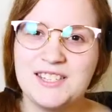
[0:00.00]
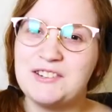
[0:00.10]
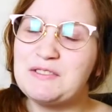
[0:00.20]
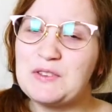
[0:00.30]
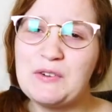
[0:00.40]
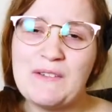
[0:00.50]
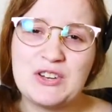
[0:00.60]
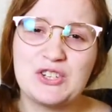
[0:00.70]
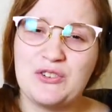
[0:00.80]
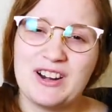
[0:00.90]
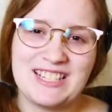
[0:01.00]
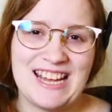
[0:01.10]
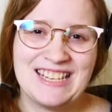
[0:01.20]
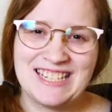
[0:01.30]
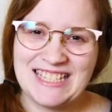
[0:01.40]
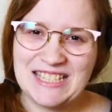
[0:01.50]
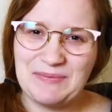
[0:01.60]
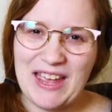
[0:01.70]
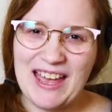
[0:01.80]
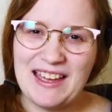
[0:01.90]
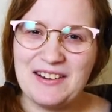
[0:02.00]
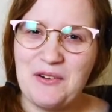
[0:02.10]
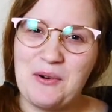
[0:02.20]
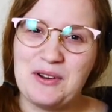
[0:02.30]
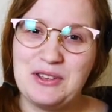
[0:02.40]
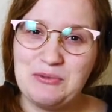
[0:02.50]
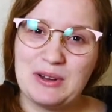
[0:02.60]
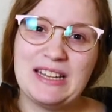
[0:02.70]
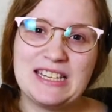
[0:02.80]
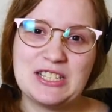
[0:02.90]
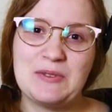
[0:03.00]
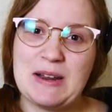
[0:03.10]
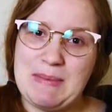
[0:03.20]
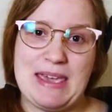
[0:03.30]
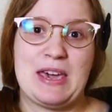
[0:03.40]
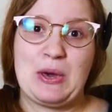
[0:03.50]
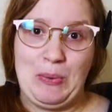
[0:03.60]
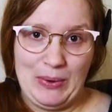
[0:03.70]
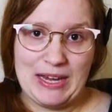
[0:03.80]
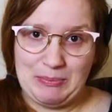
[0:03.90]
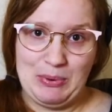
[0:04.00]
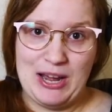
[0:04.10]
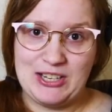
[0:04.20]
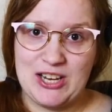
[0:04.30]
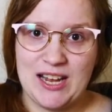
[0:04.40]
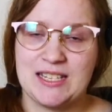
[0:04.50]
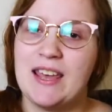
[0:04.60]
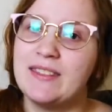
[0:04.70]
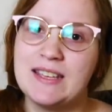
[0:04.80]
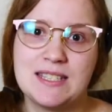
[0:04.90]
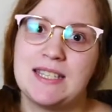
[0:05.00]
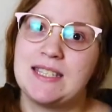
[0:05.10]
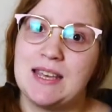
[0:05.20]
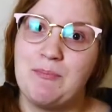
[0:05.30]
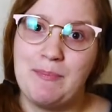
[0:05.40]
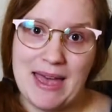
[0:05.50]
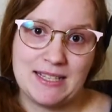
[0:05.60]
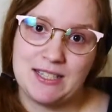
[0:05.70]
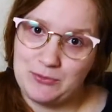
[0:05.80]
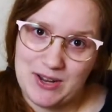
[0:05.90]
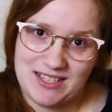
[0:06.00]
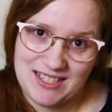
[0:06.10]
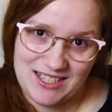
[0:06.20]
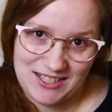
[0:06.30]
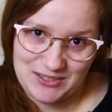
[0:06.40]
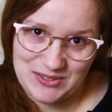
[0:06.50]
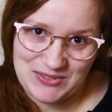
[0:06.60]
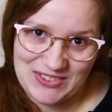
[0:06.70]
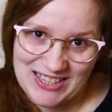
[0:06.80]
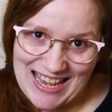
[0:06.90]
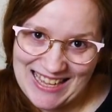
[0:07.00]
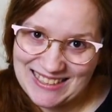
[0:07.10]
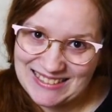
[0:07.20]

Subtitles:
So if you have a short attention span or you really just want to make a quick project, this is the best one to use for that.